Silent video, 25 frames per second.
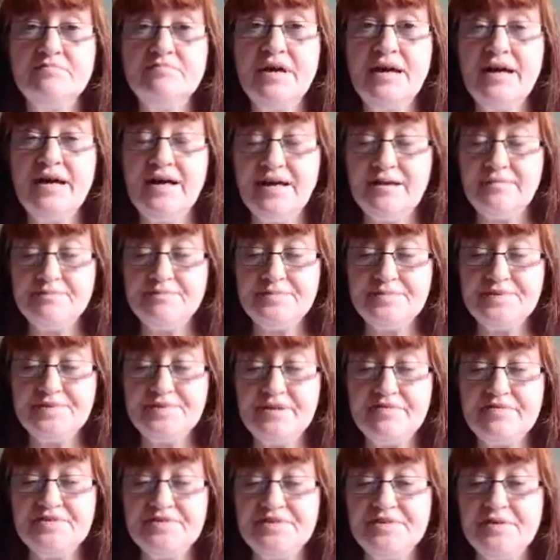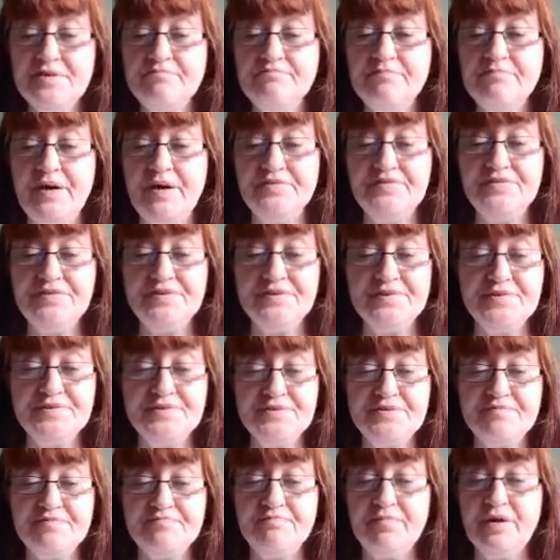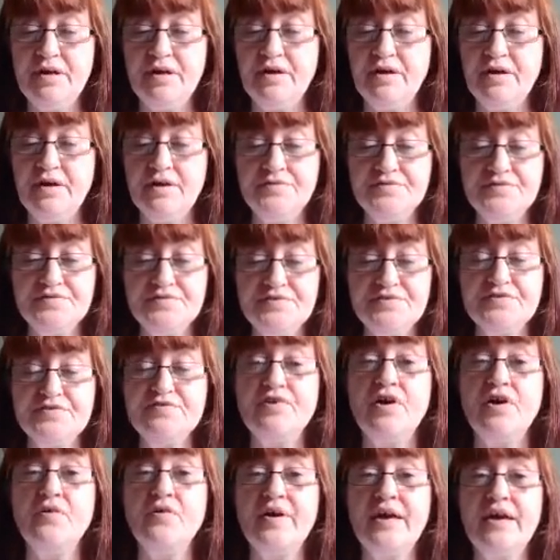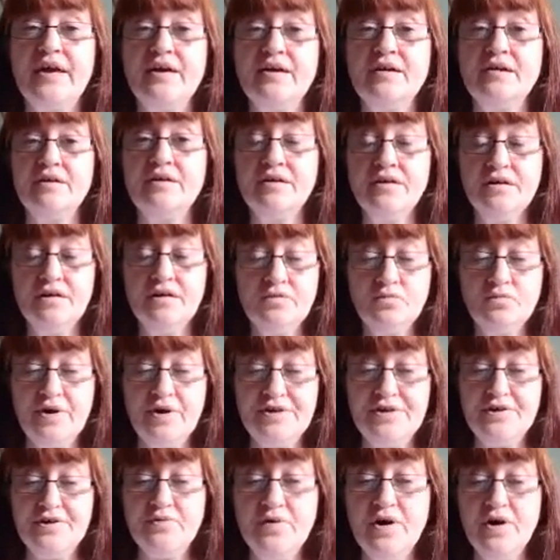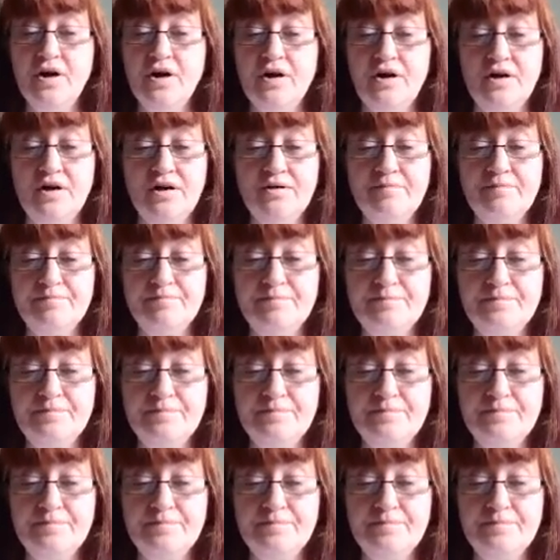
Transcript: Perhaps there is an abundance of plants growing where you are.